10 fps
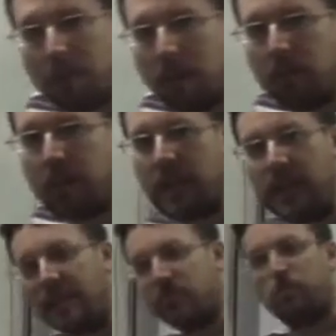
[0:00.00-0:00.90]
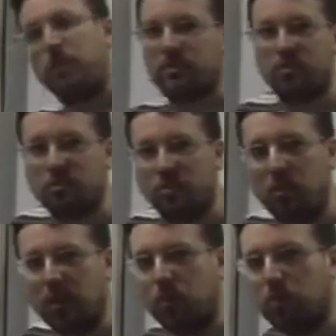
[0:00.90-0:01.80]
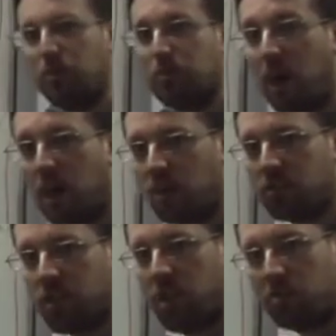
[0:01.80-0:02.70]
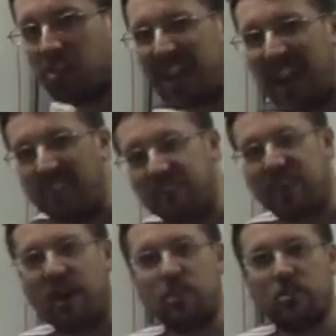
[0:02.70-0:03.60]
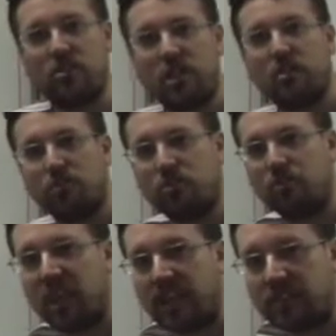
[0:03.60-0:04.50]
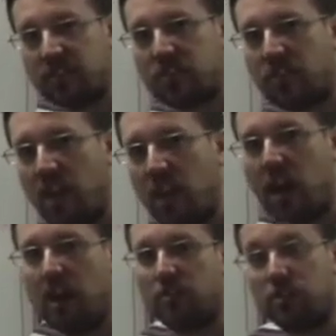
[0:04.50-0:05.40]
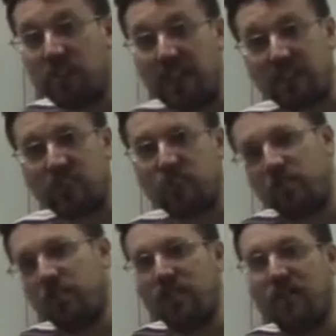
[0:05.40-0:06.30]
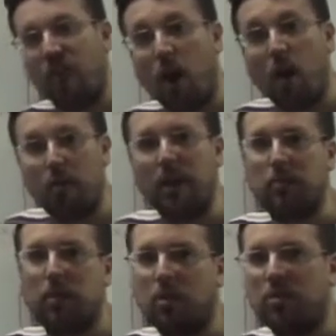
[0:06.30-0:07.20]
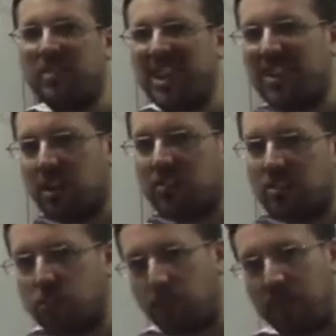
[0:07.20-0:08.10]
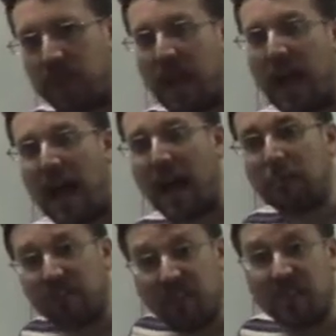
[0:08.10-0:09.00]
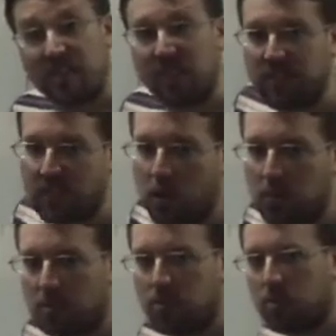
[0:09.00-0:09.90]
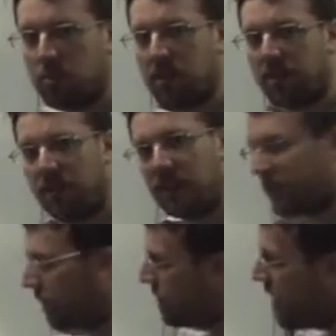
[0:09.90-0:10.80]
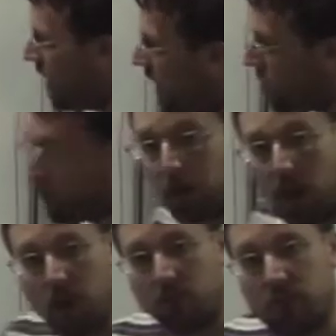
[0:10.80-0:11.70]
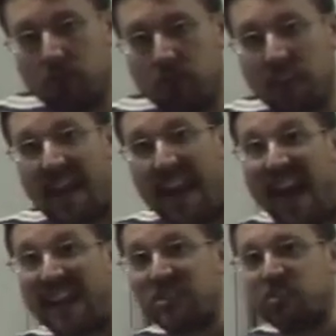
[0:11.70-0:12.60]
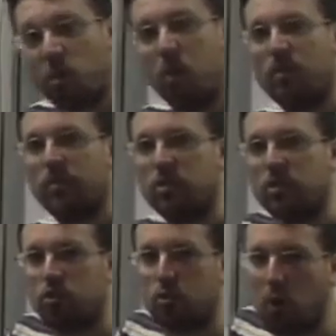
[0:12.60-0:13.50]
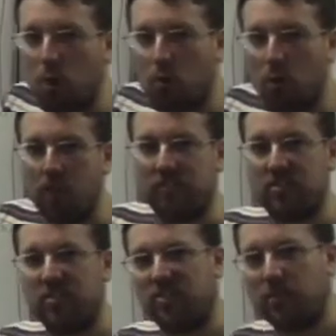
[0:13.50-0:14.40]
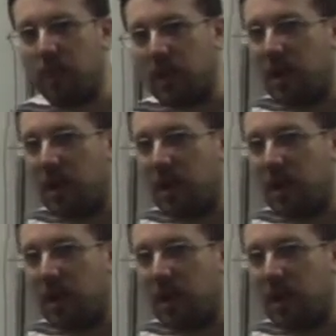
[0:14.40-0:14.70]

memory, is a piece of software called the BIOS, which carries out a sequence of tests to test the different hardware components in our system. And we finished that video by talking about the fact that the BIOS then hands over control of the system